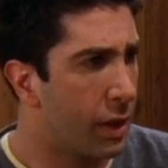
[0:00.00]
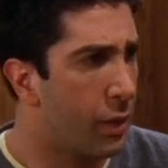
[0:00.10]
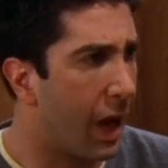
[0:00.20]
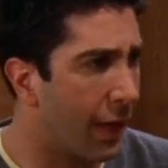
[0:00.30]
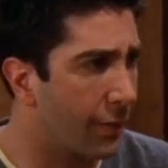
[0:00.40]

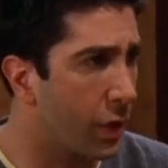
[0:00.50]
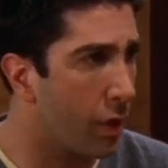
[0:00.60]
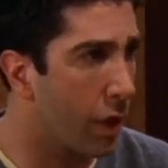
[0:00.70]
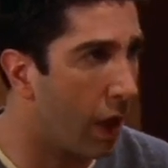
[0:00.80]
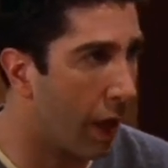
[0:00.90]
You have to
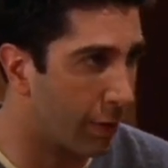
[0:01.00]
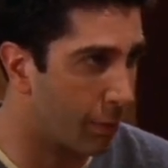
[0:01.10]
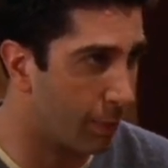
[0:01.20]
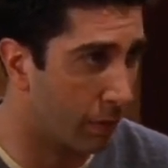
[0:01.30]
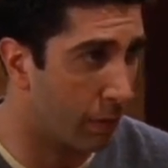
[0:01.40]
go to the
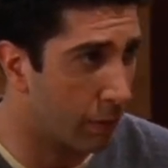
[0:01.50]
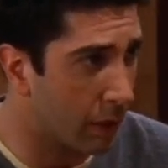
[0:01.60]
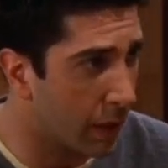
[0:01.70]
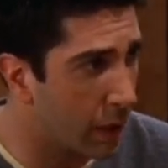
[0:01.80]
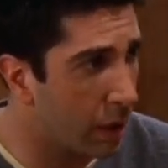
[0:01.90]
hospital,
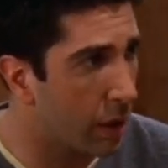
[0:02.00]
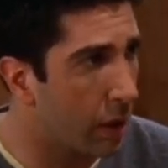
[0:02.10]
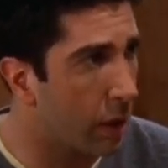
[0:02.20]
okay?